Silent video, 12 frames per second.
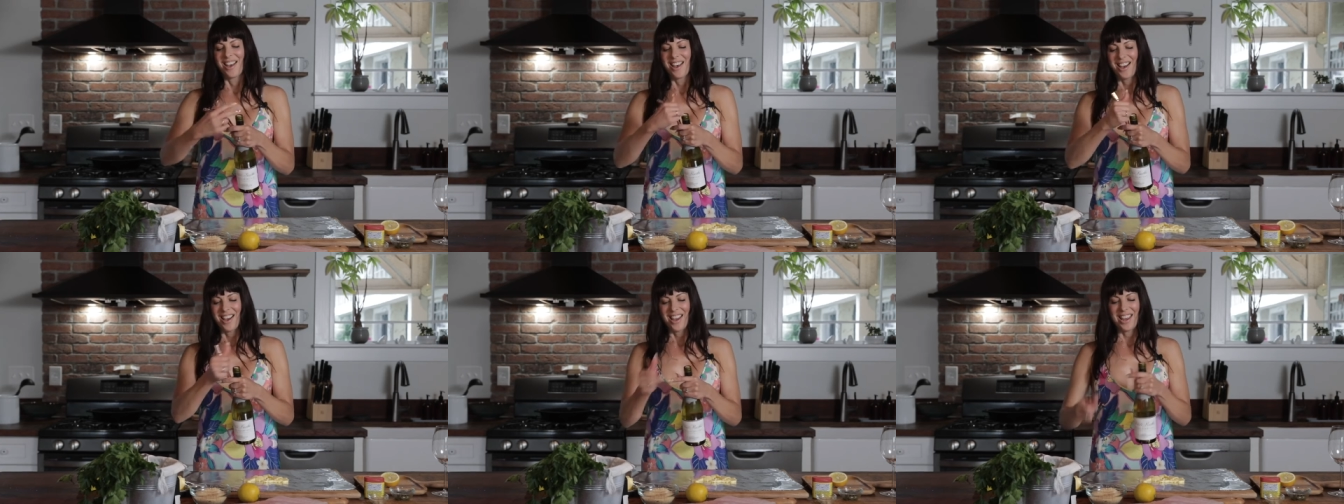
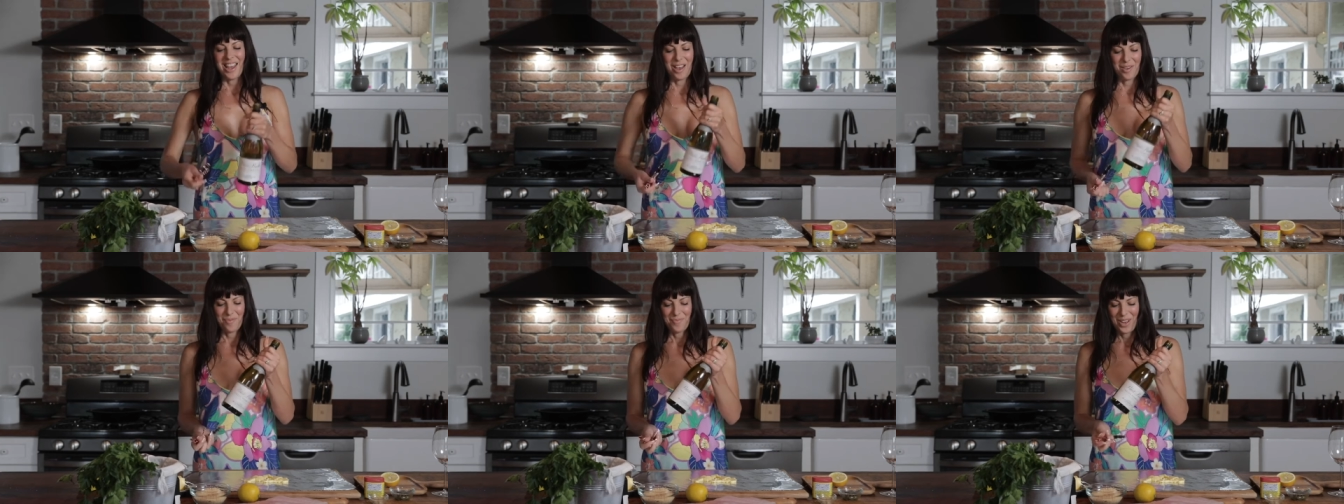I
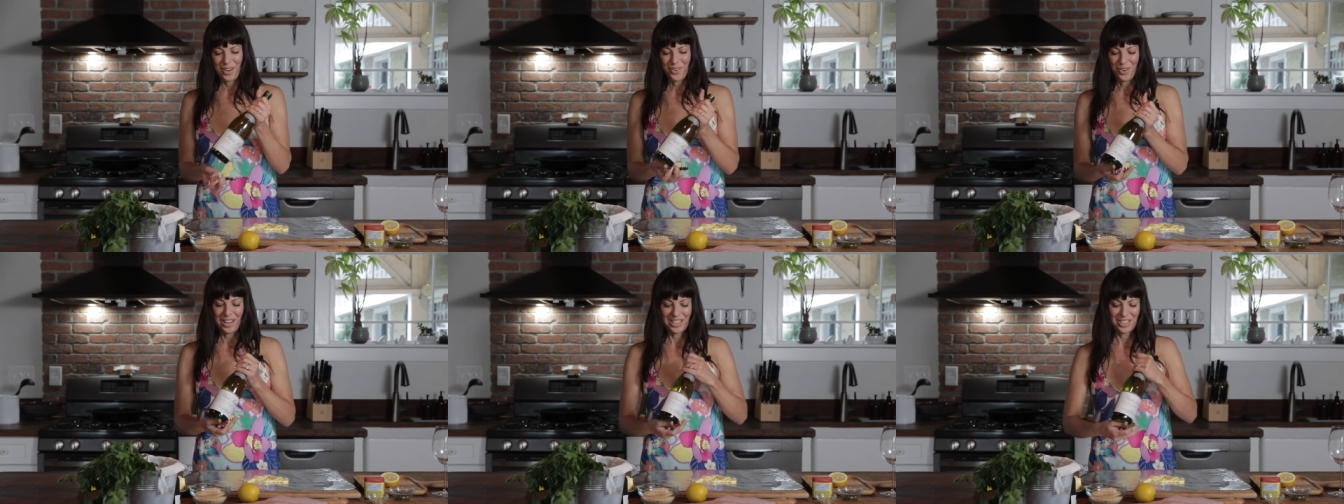am
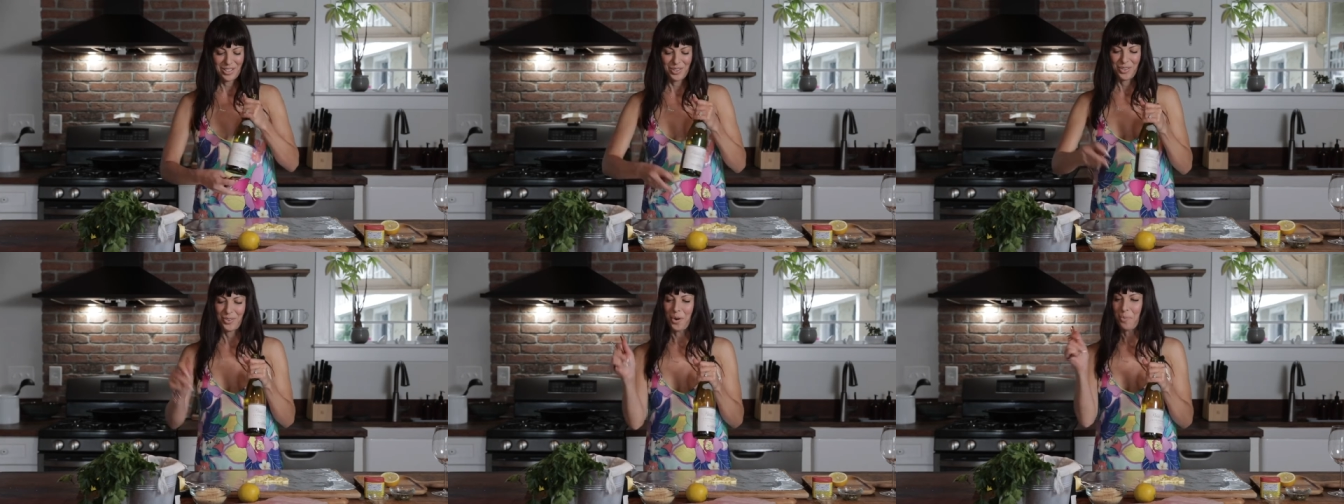going
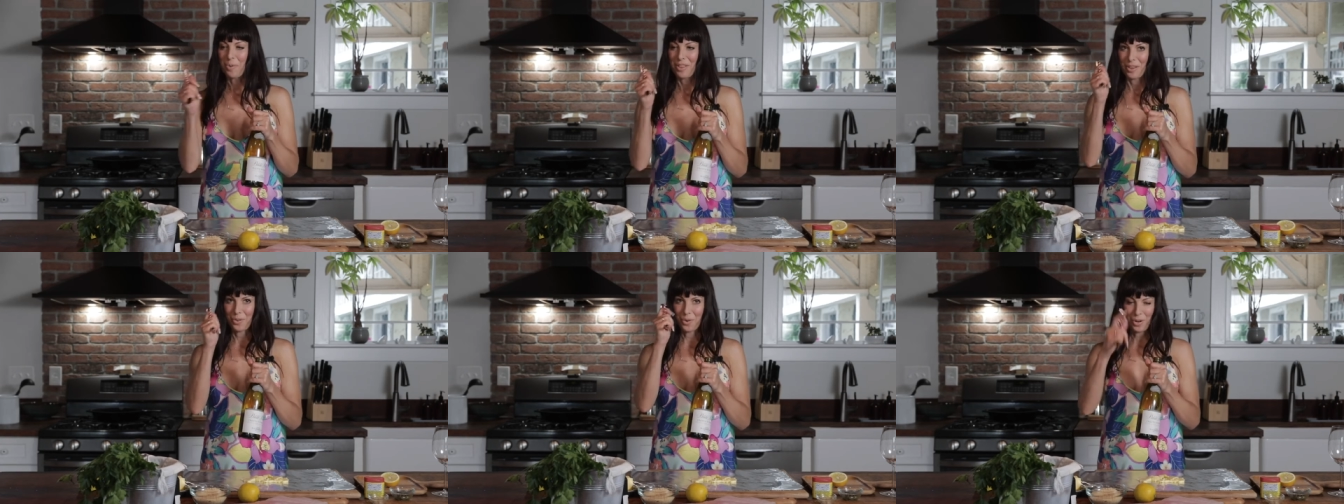to
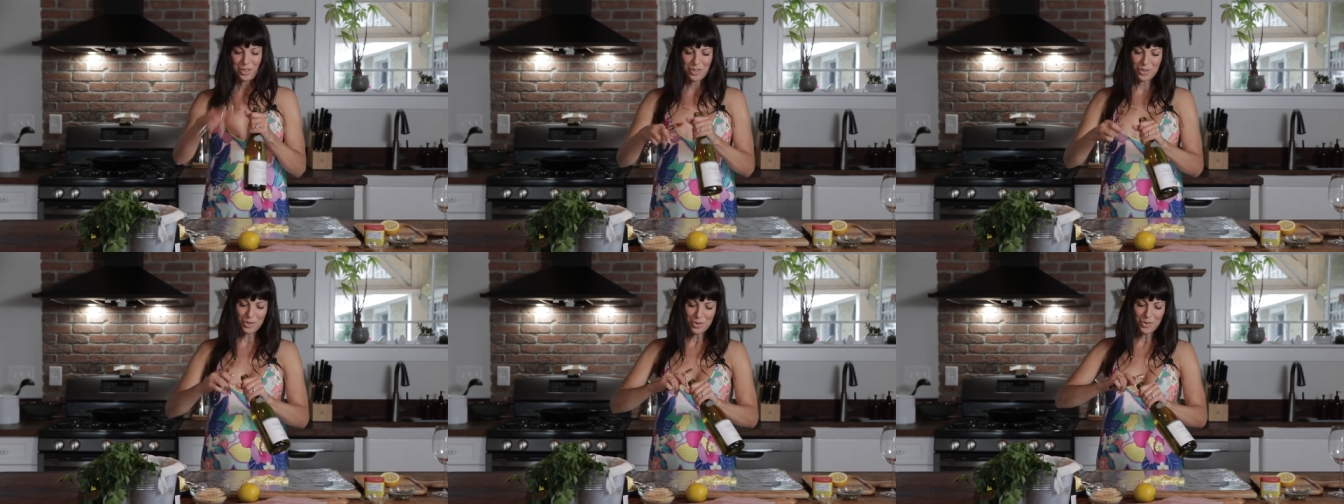open the
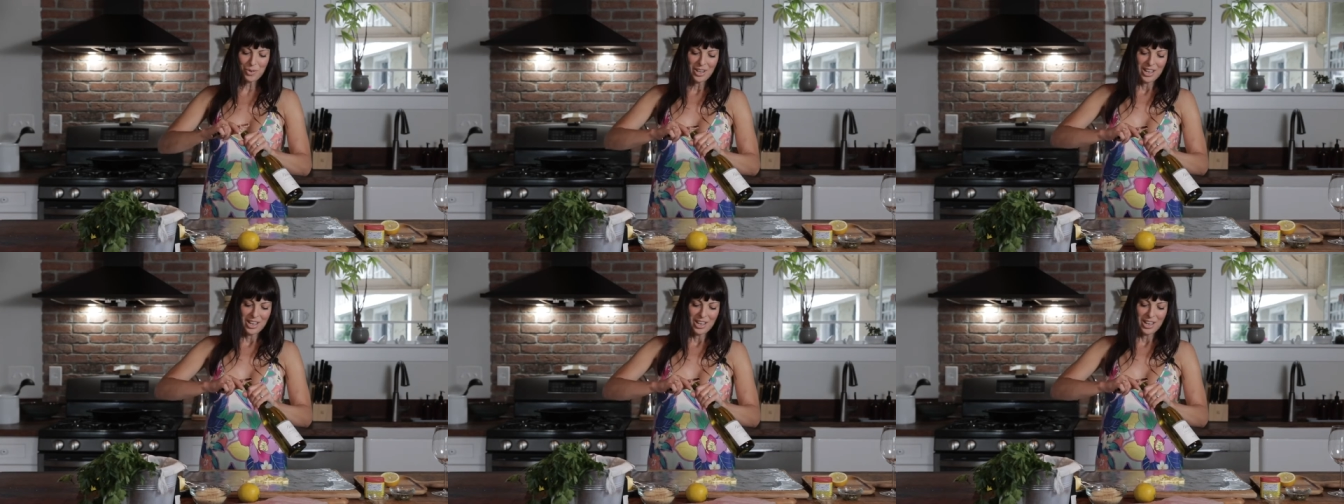corkscrew